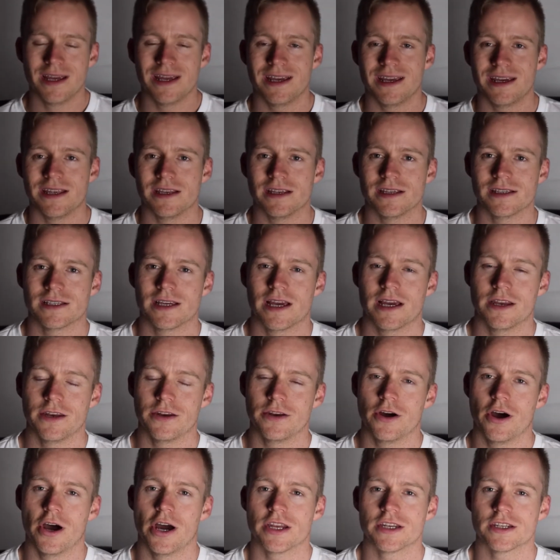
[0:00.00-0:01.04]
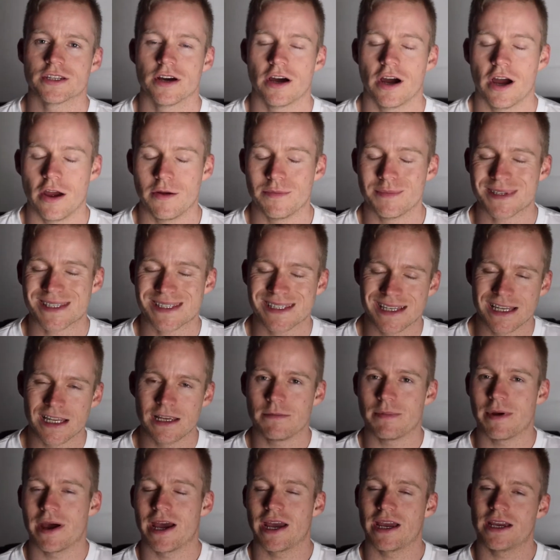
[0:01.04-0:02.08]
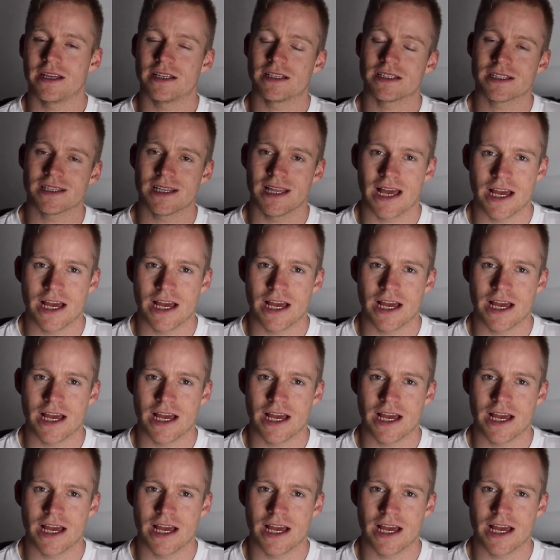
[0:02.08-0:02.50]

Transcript: It is a nighttime sleep aid /